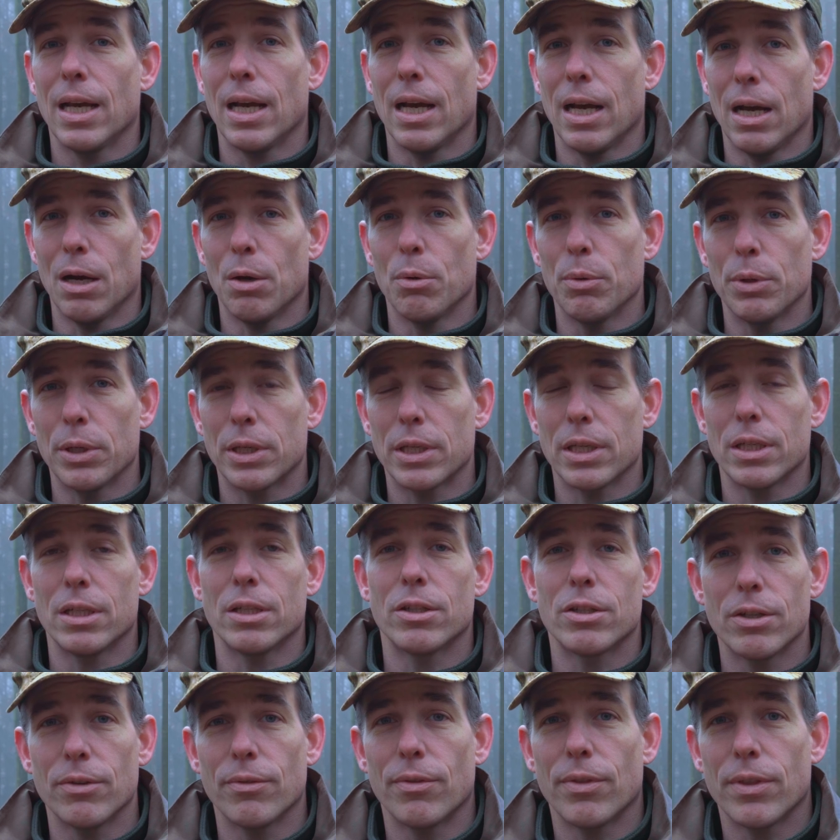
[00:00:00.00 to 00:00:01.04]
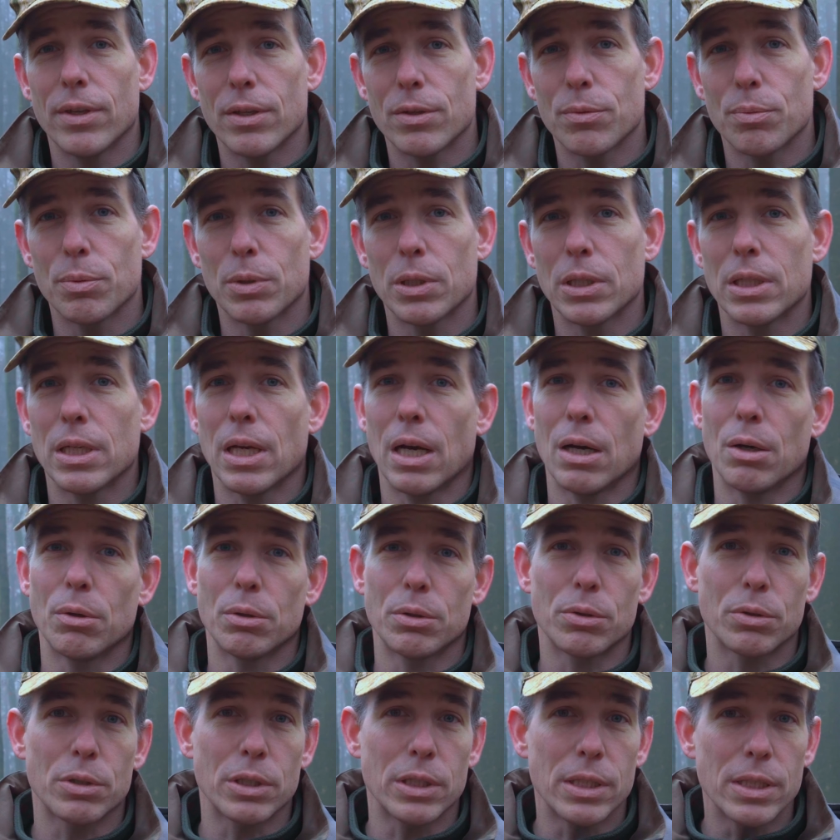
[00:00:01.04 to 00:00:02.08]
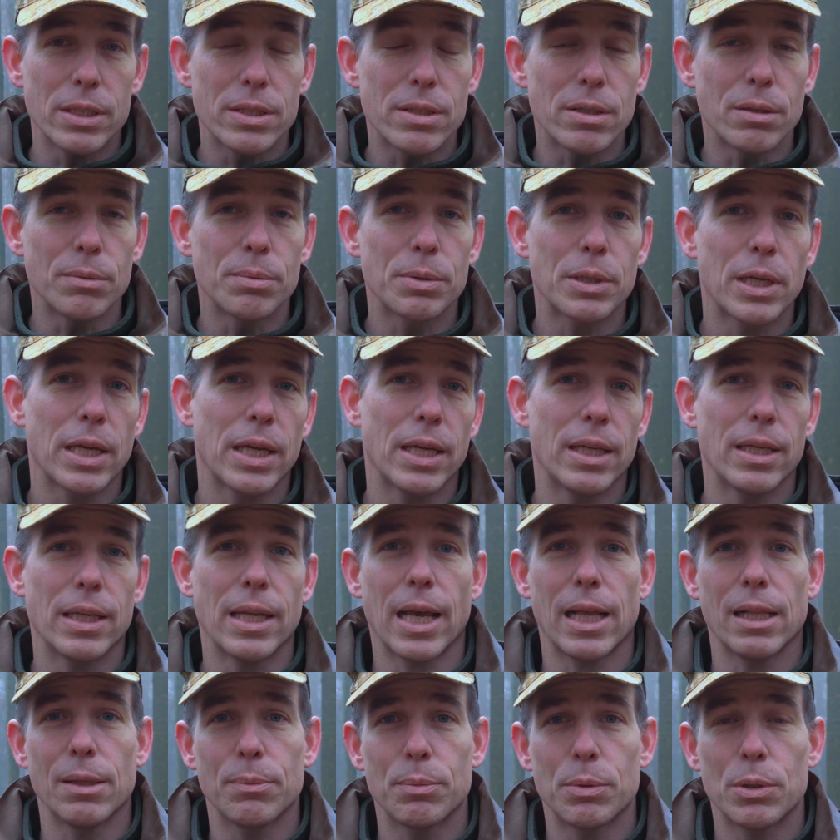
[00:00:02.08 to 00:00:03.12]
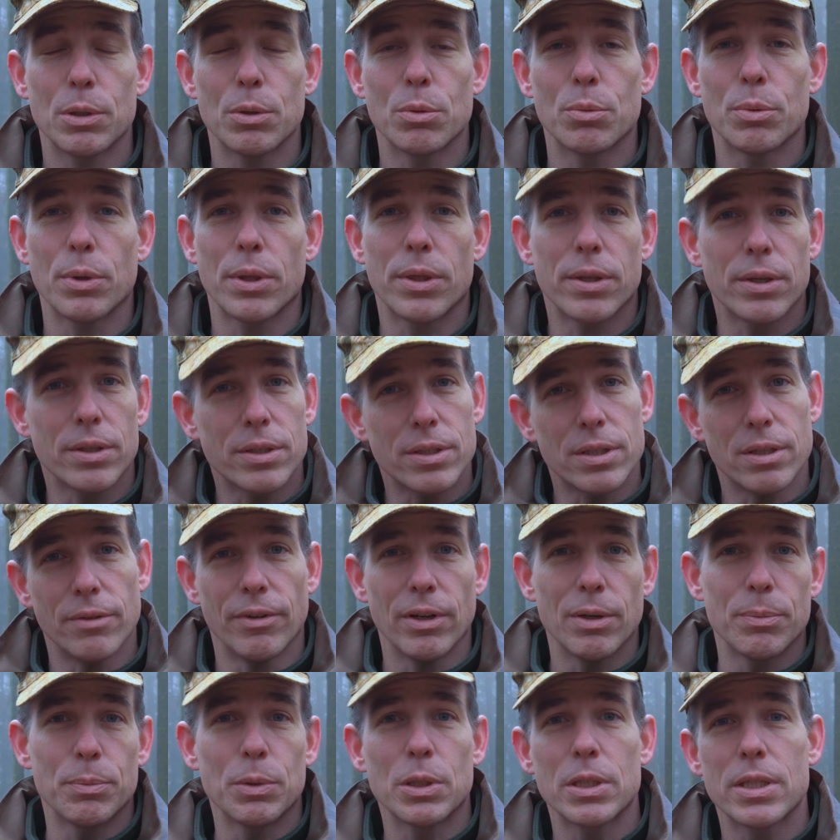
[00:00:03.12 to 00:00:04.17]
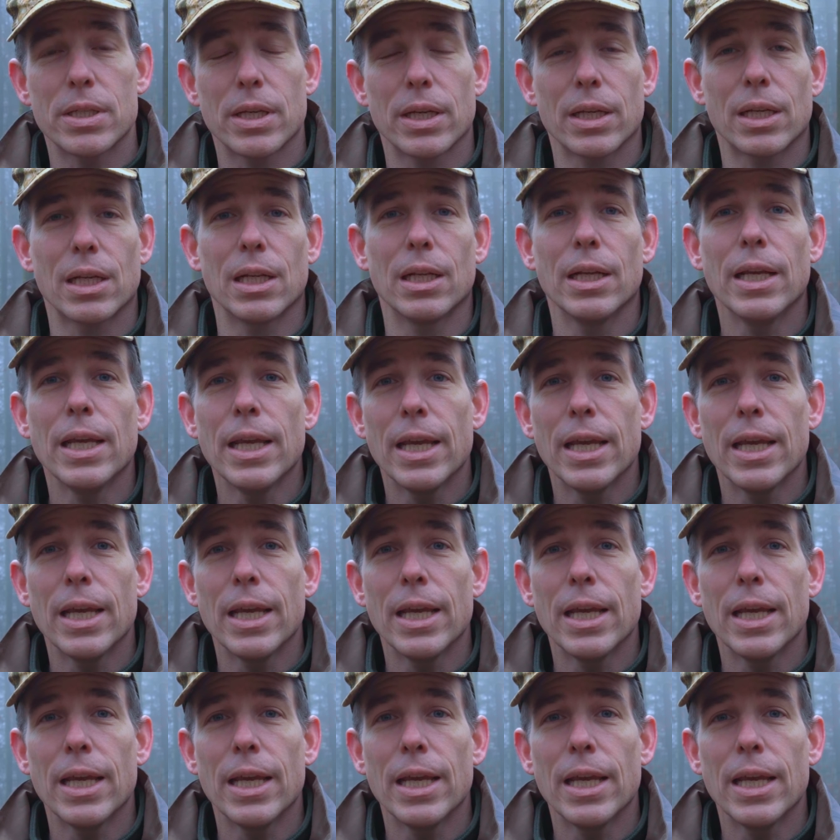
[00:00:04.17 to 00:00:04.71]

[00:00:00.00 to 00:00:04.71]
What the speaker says: how we can achieve this one, how Docker Desktop can help you with this development cycle,